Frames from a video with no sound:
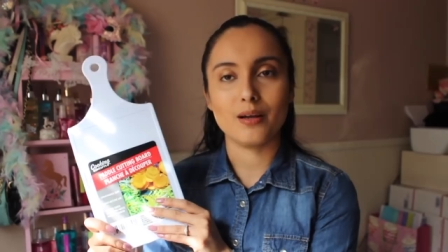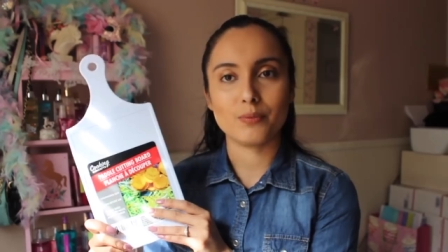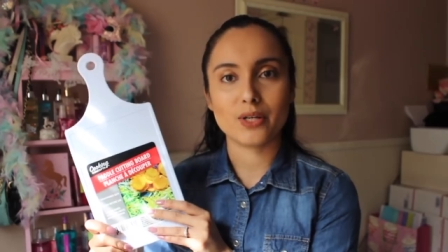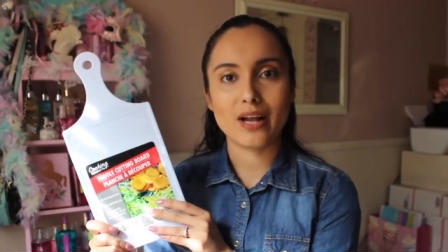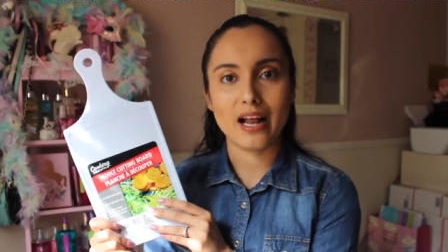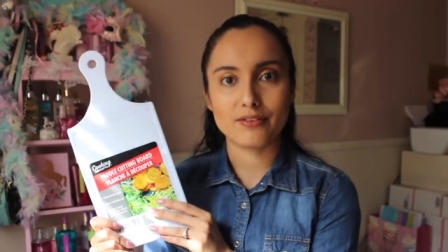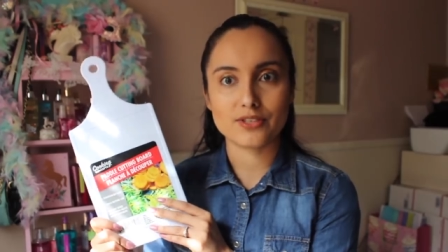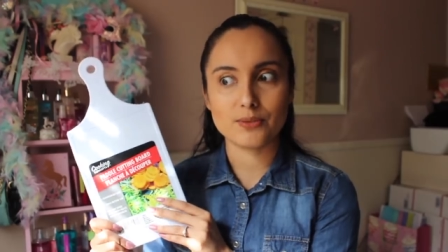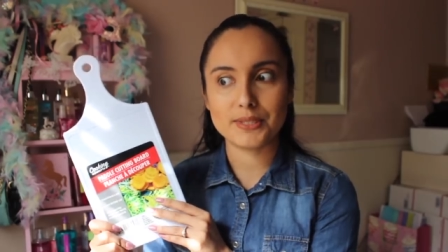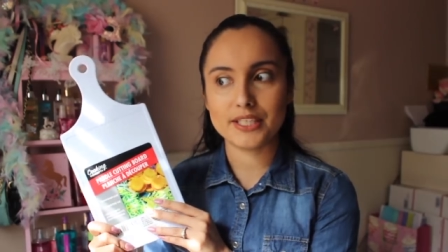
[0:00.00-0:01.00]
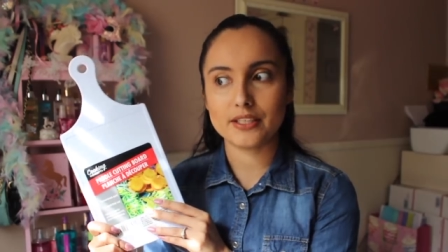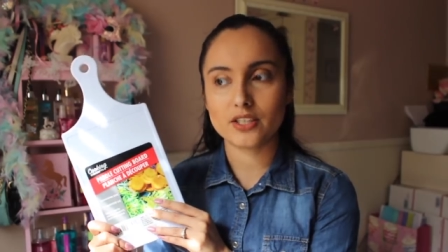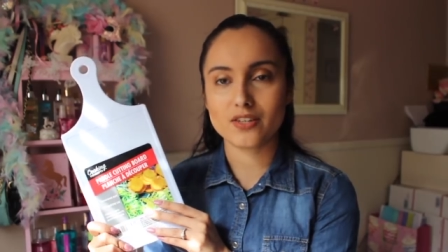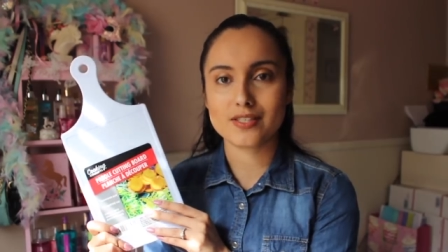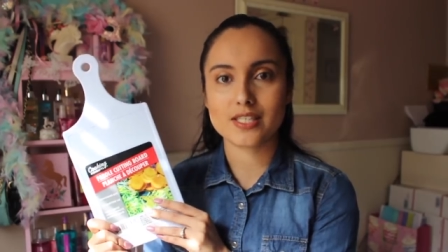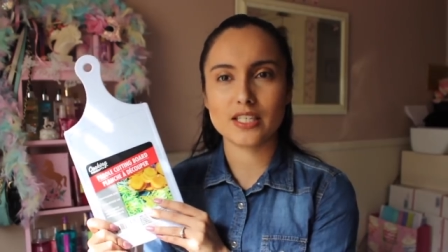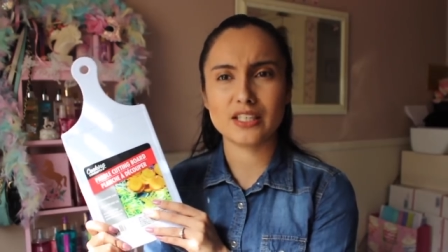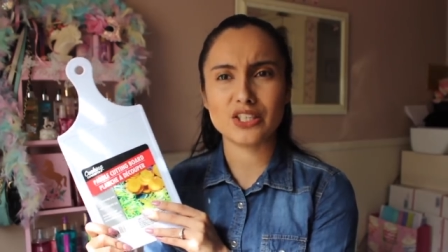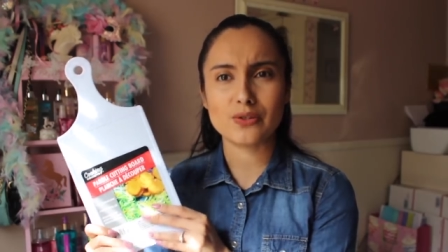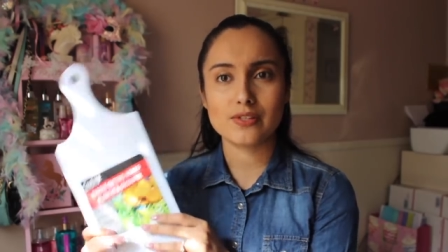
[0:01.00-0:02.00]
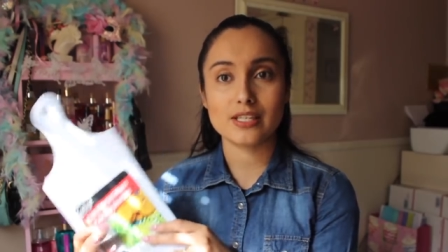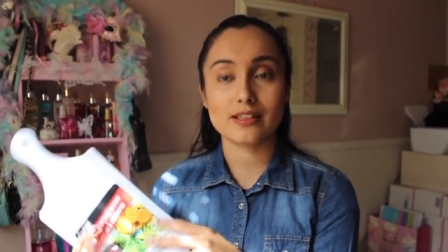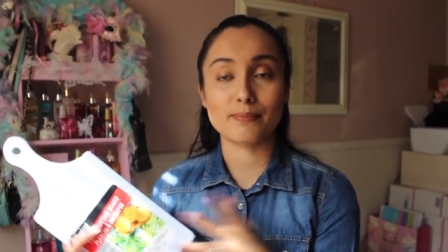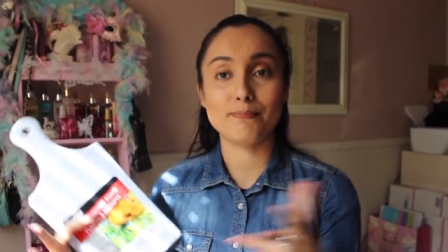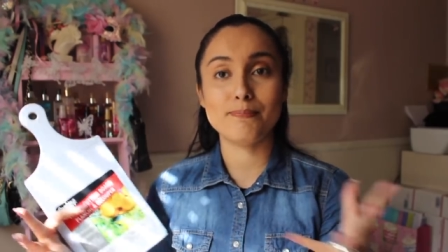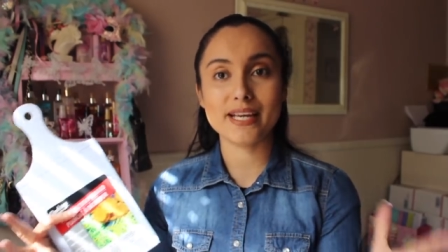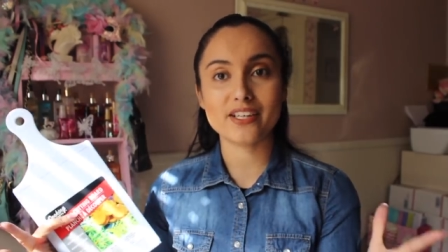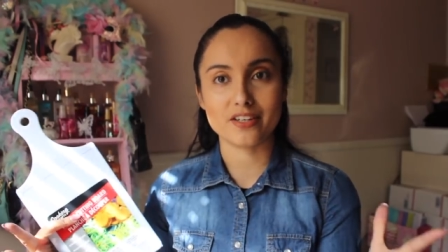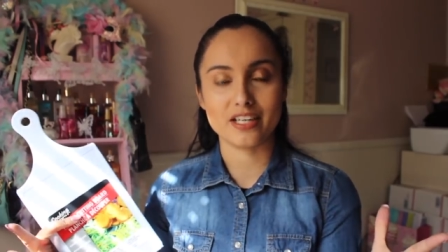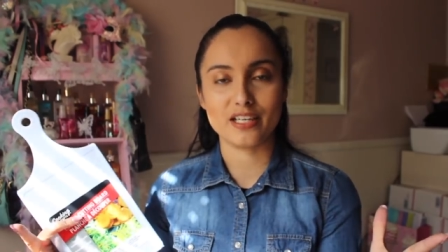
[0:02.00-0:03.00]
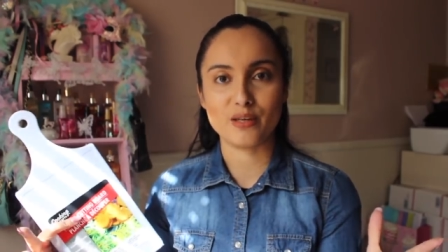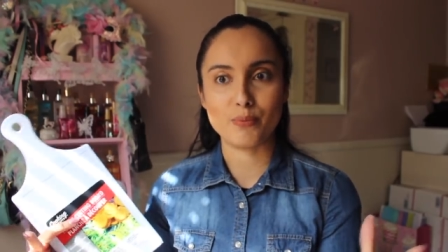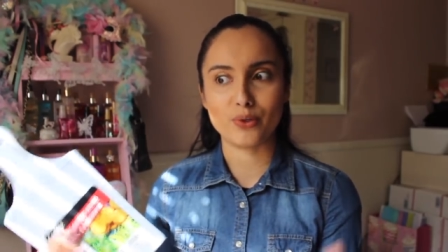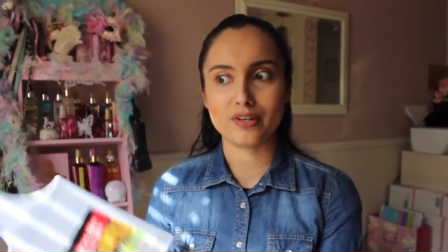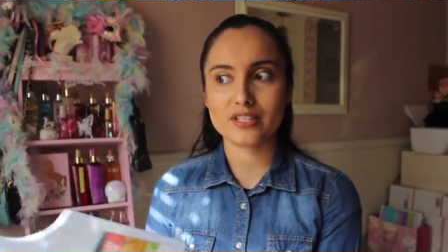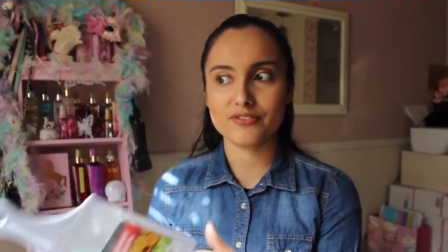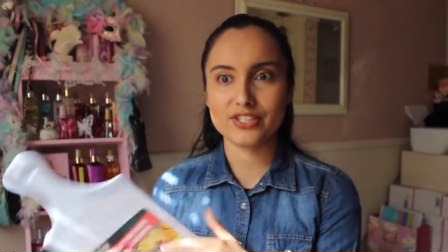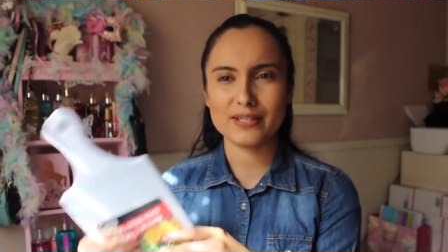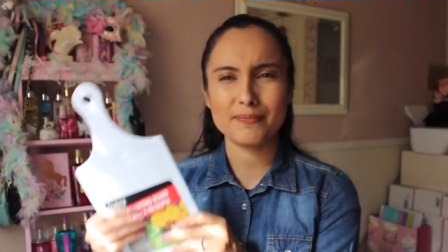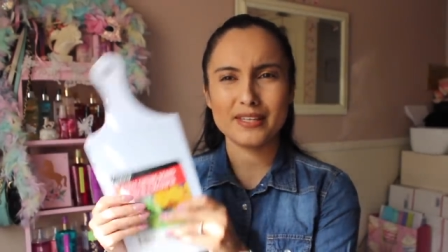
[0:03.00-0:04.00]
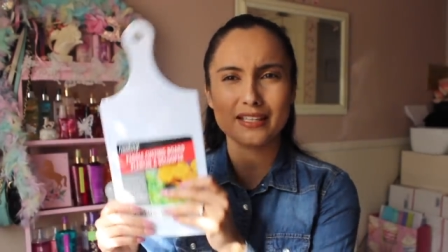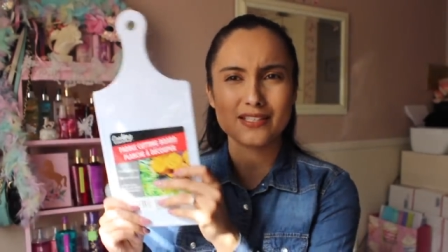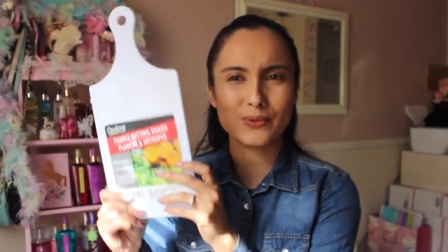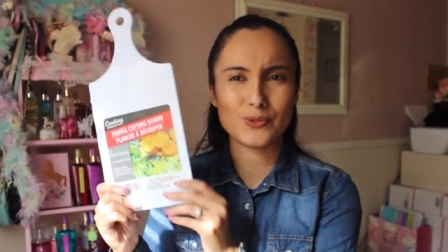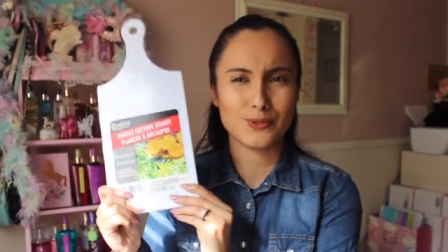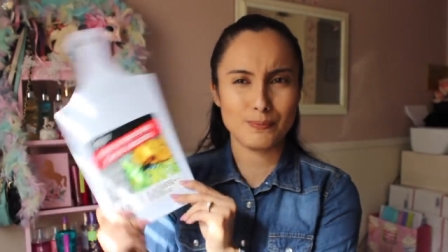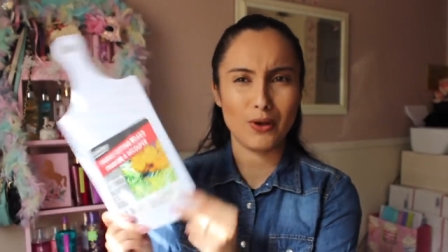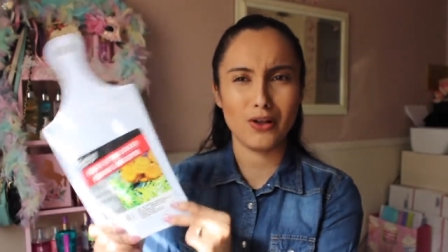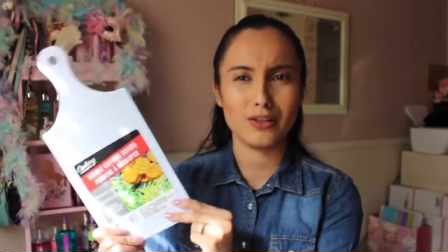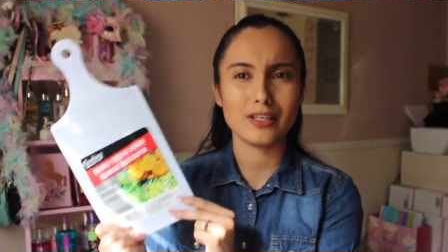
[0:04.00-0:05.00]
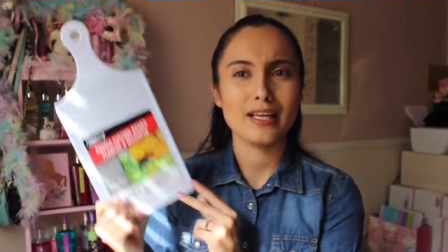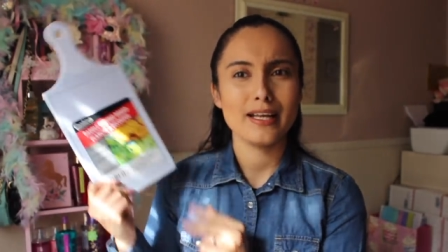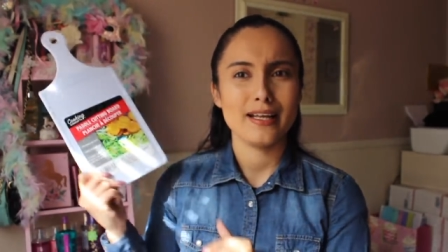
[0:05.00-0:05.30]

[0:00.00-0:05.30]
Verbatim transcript: We don't have to be constantly using the bigger cutting boards for something so small.